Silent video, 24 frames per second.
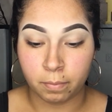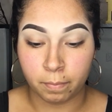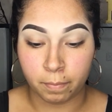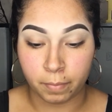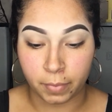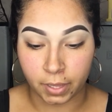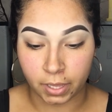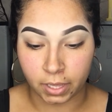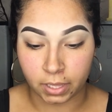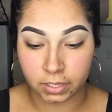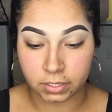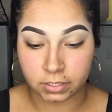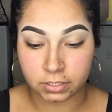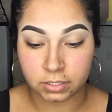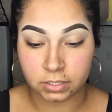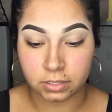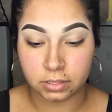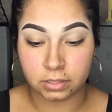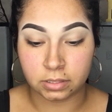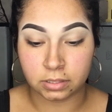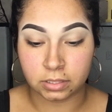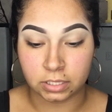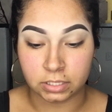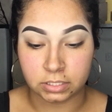But
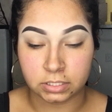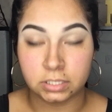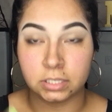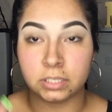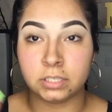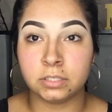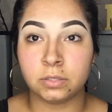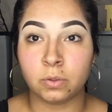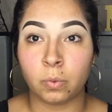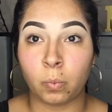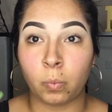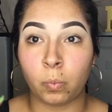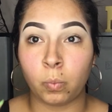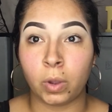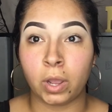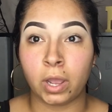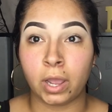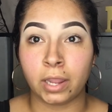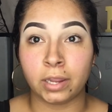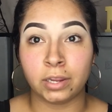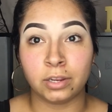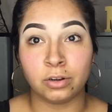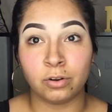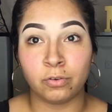this is what
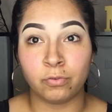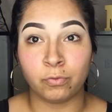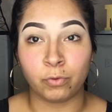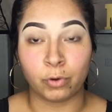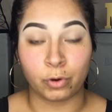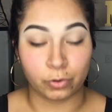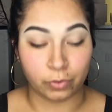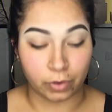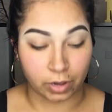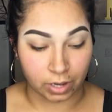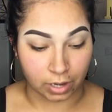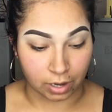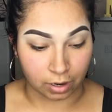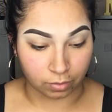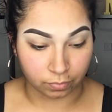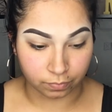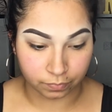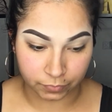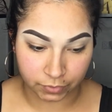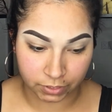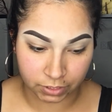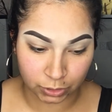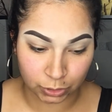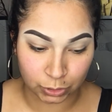I can afford right now.
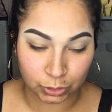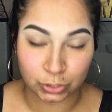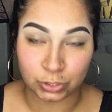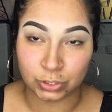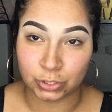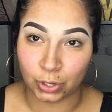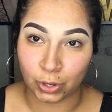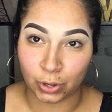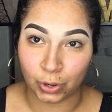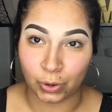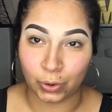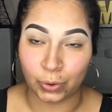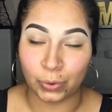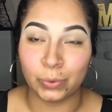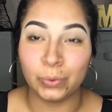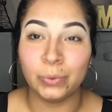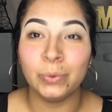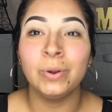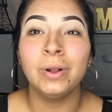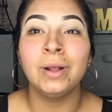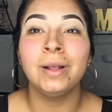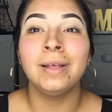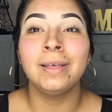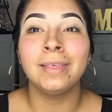
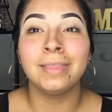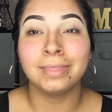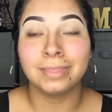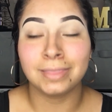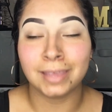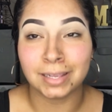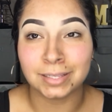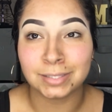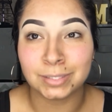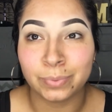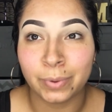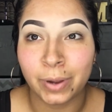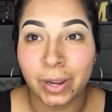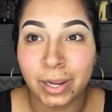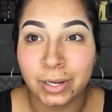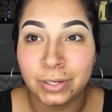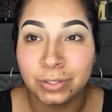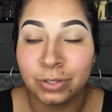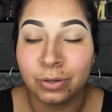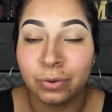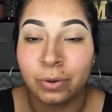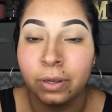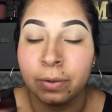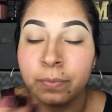So that's why I
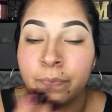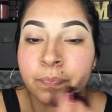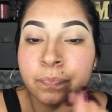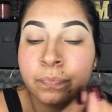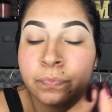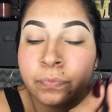do it.